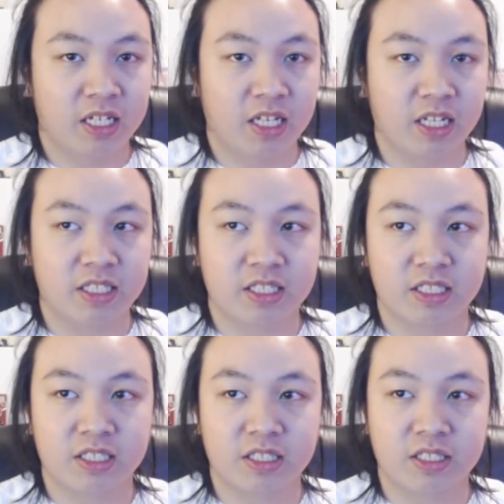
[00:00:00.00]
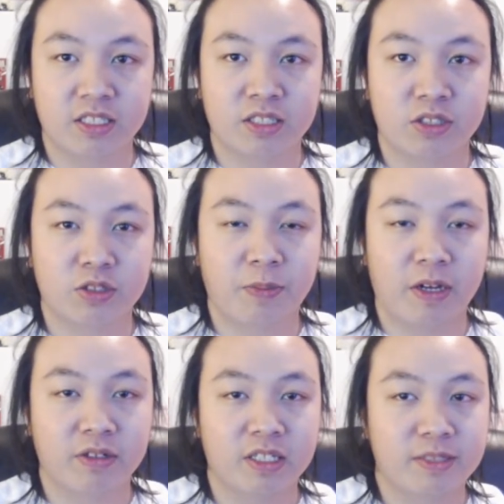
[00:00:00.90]
And
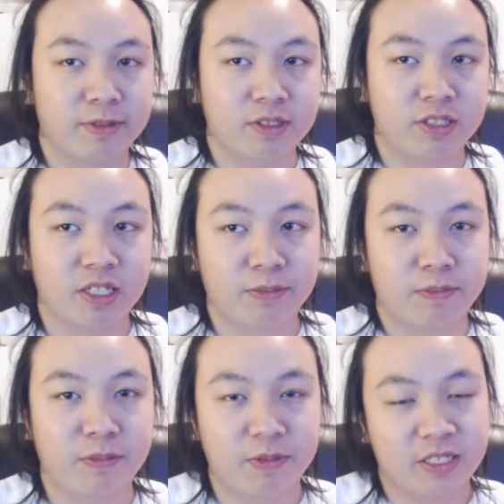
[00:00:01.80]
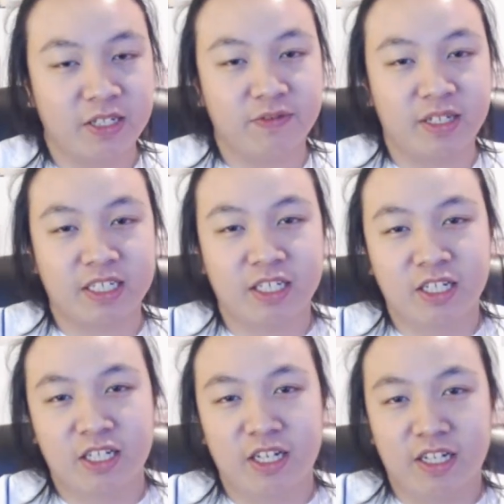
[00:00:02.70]
it's supposed to give like
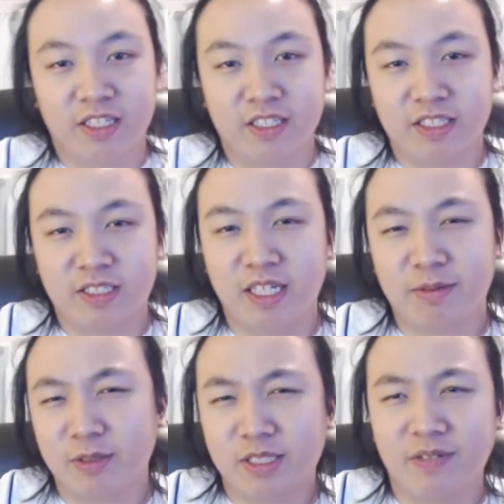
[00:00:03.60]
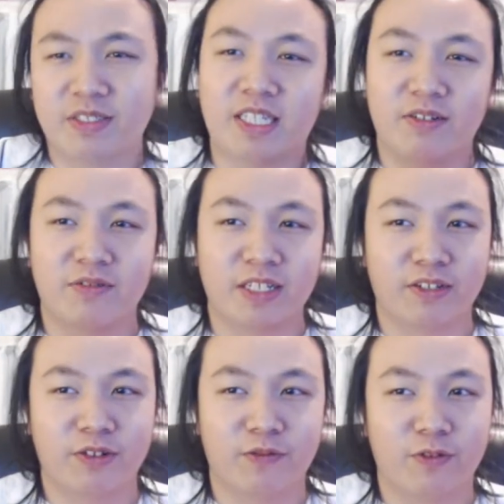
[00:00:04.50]
the name's supposed to give a sound of like
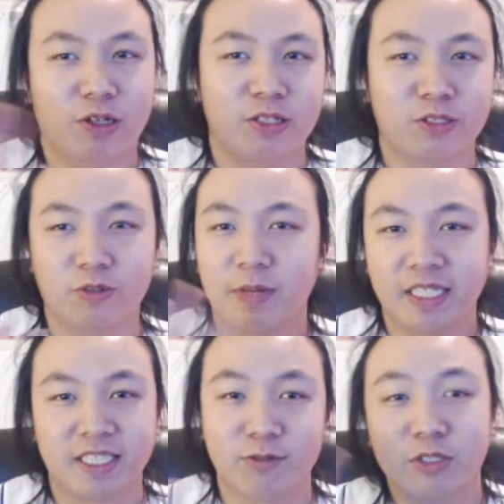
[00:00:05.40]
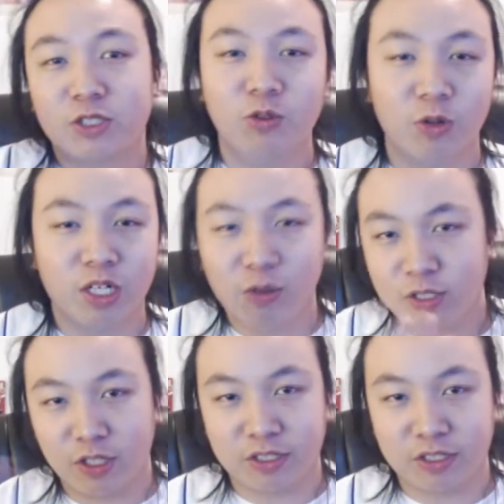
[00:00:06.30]
flawless or amazingness, which is cool, which is